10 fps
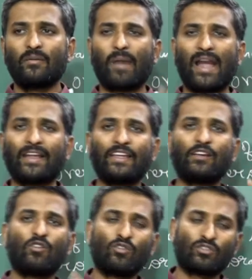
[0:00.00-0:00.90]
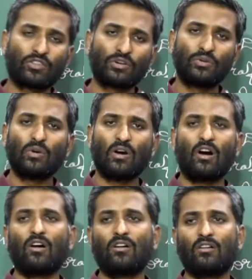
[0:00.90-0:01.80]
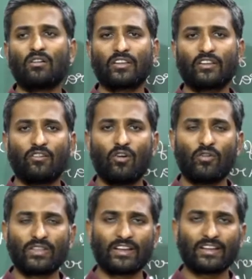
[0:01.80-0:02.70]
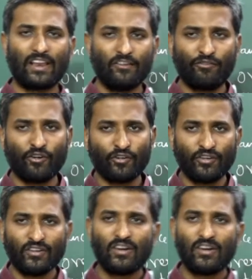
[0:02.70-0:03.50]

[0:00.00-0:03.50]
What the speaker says: banking through over the telephone